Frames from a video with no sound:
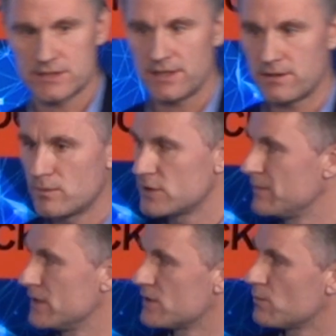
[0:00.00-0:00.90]
us here, which
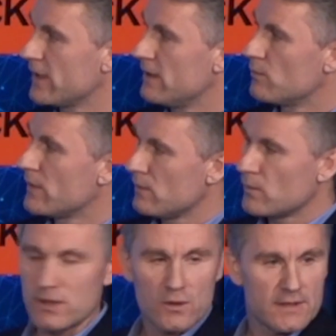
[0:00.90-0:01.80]
means we
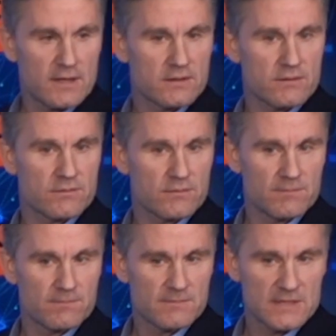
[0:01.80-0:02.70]
know that
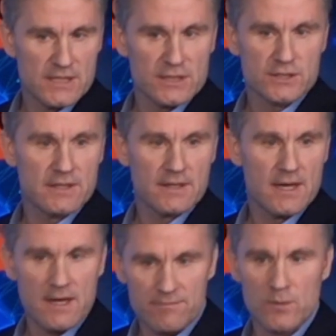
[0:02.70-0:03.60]
essentially
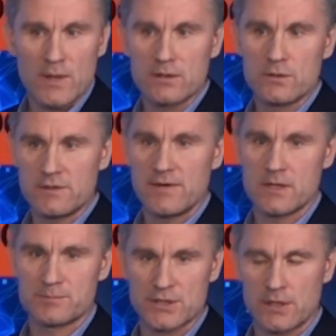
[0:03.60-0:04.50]
everyone who
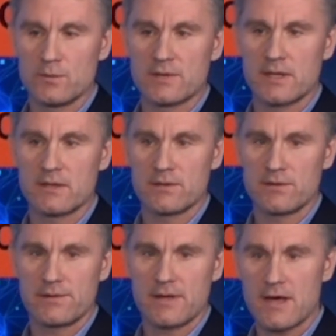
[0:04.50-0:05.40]
develops acute kidney
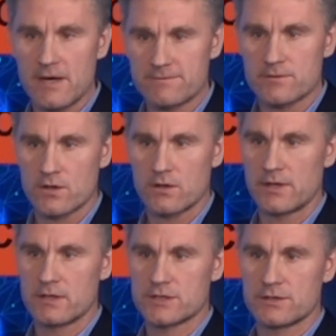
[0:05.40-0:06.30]
injury after
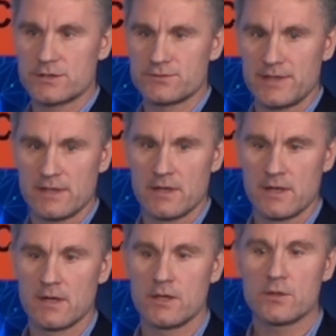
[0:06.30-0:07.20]
cardiac surgery,
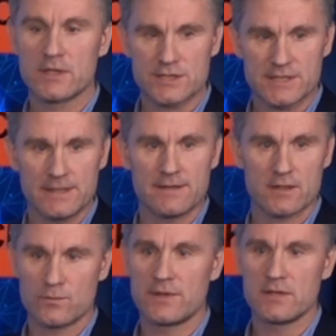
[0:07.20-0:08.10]
you can see
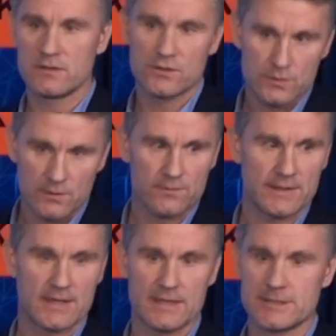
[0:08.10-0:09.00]
that within 2 to
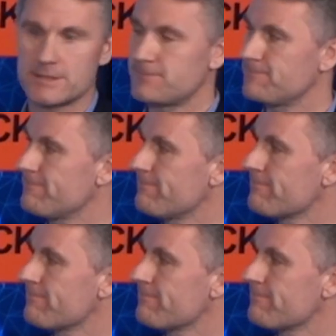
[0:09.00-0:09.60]
3 days.